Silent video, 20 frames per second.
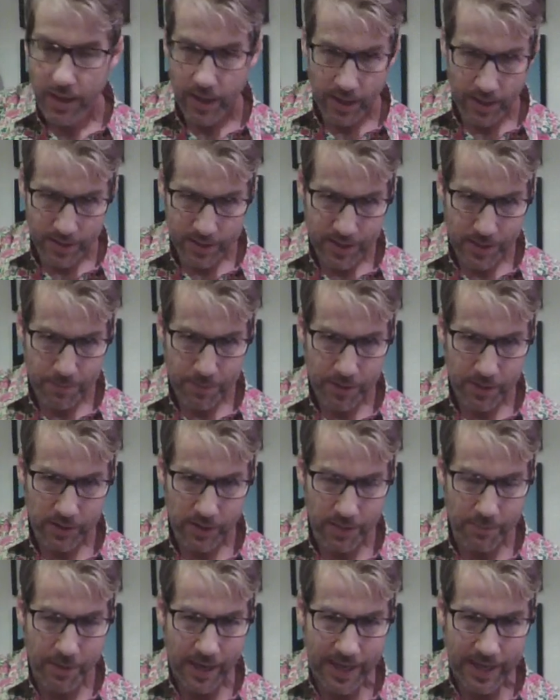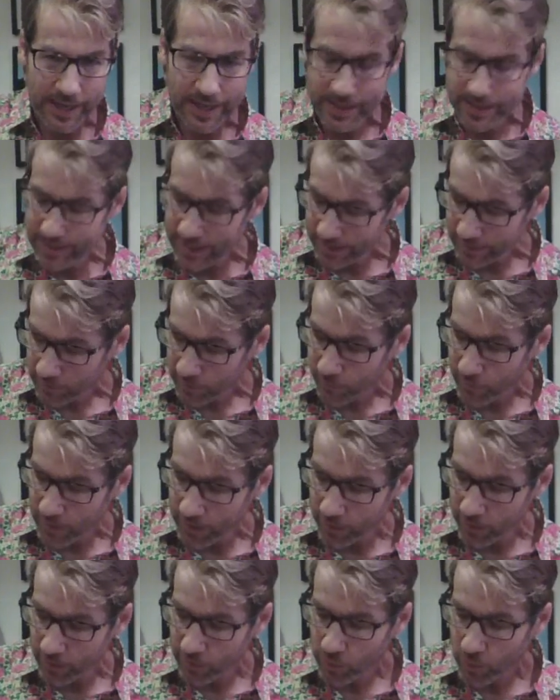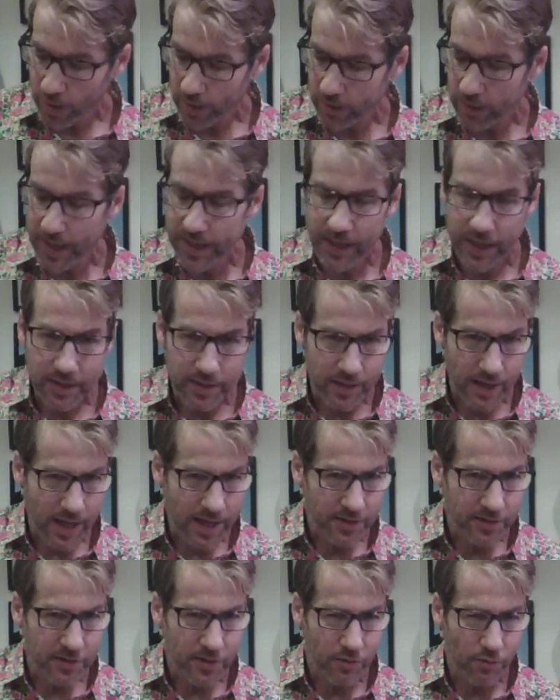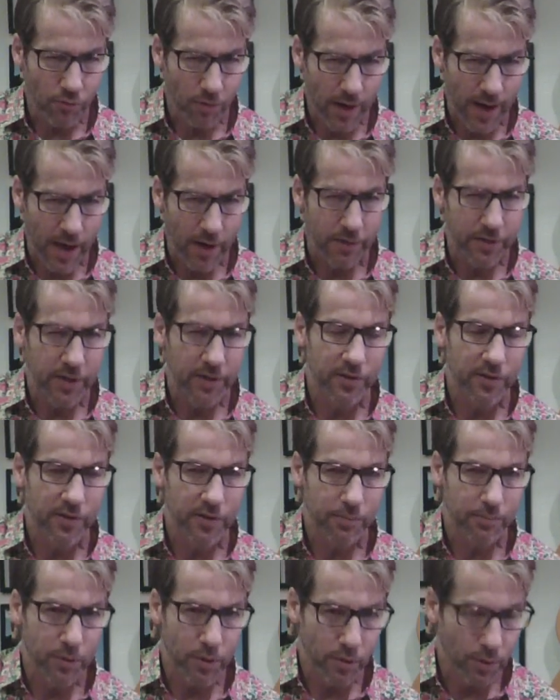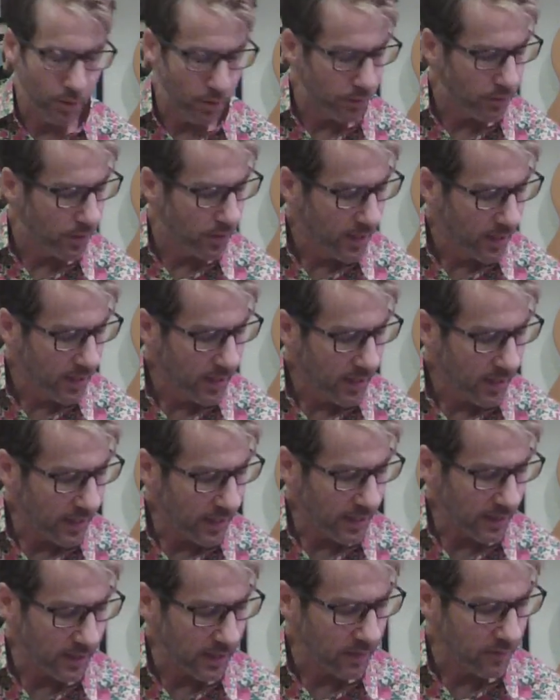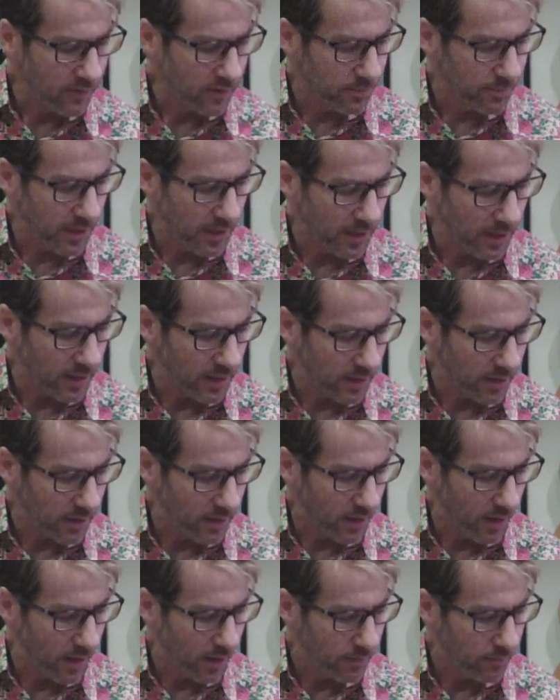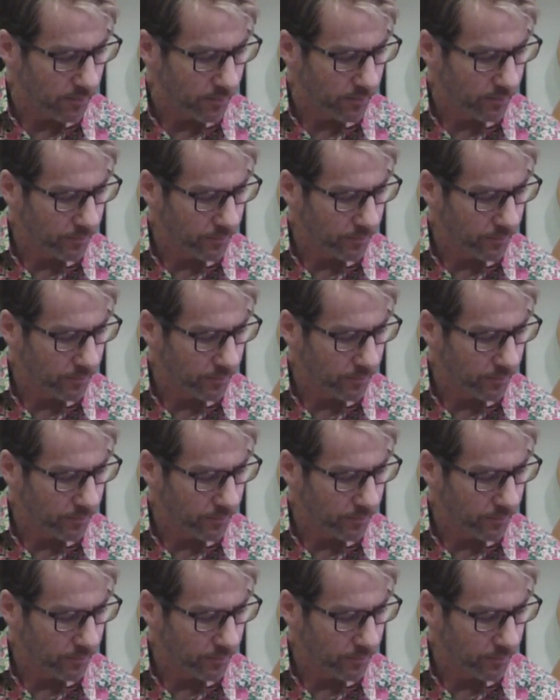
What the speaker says: and typically my index finger, so I like it nice and round and smooth, and it gives me, you know,